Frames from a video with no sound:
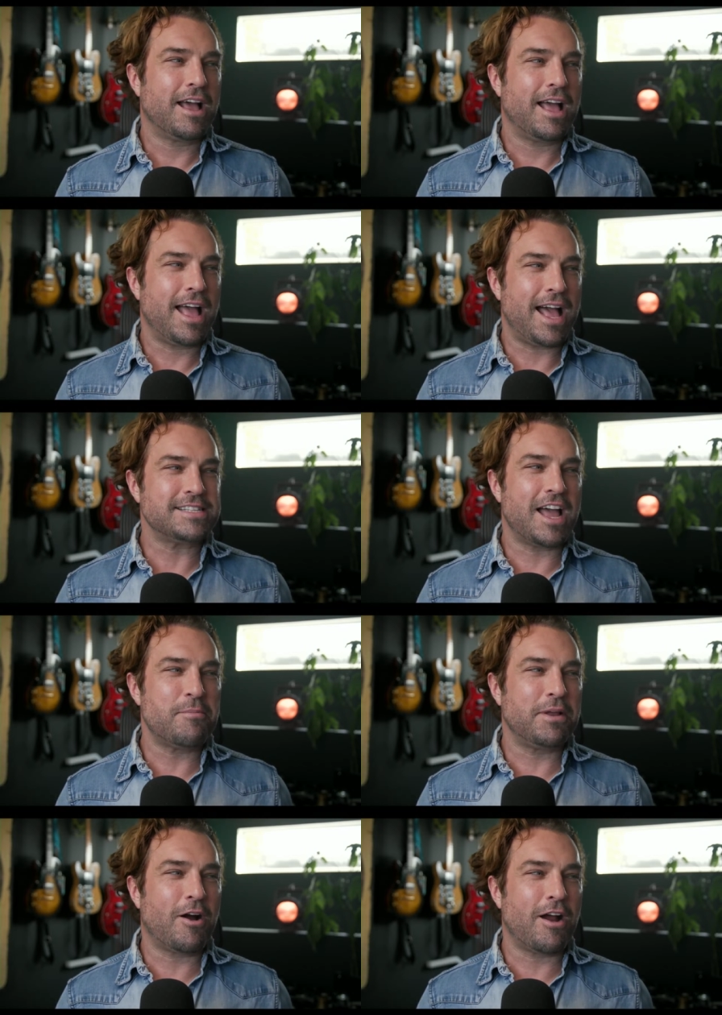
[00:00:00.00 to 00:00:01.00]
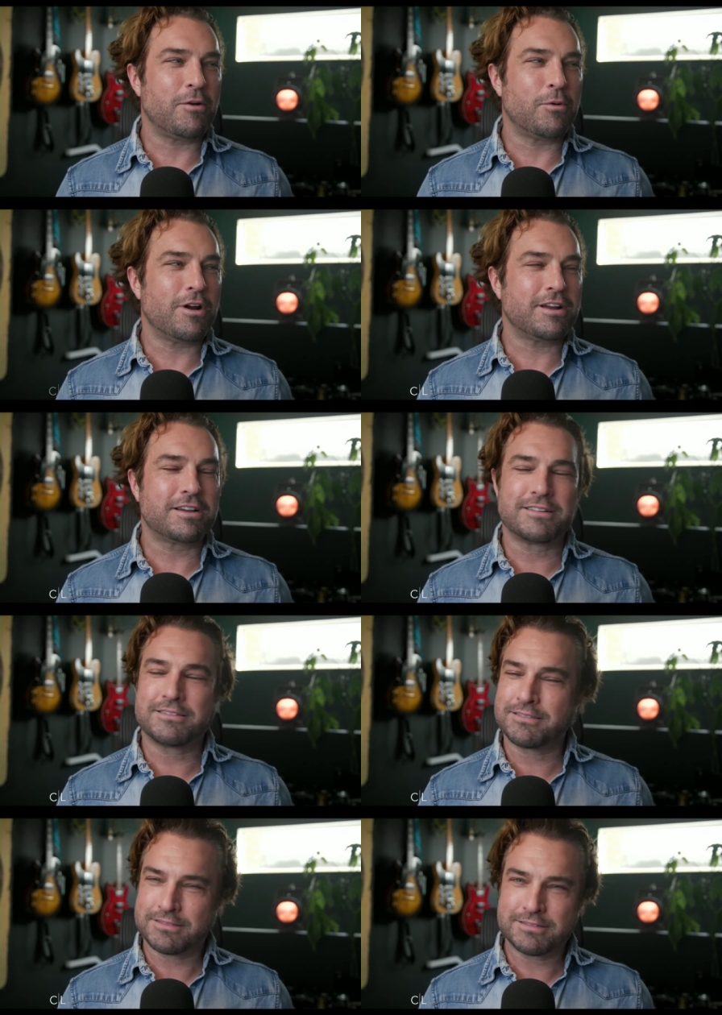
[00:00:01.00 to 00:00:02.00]
As I have been hard at work,
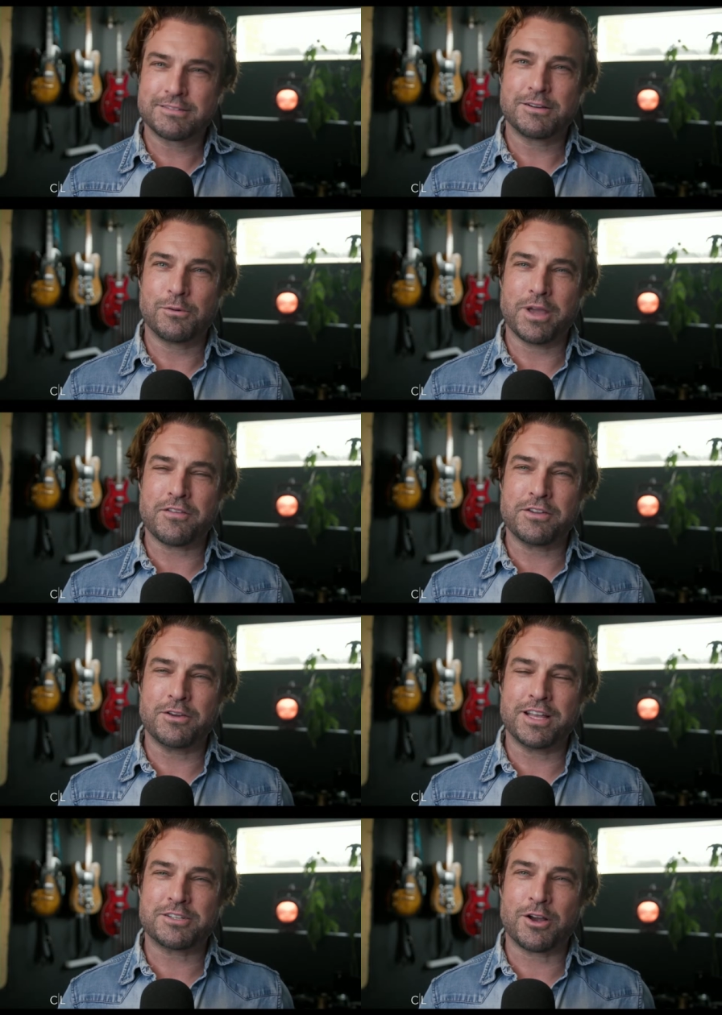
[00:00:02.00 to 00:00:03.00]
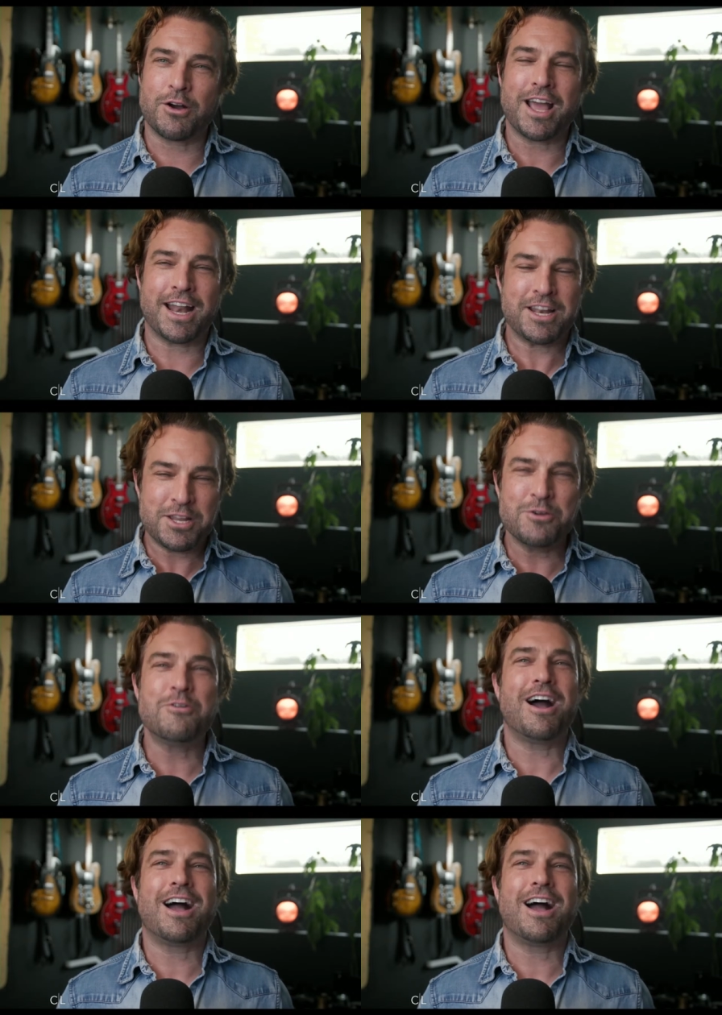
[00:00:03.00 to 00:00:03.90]
we have a new intro and a new